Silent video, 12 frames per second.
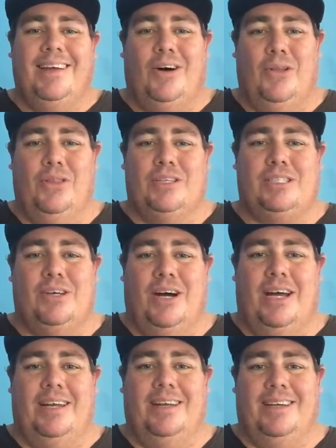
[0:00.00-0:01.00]
on the
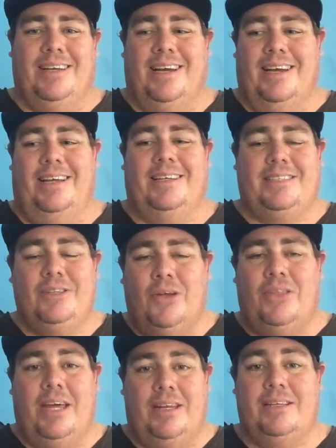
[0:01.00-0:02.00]
site, okay? It's not that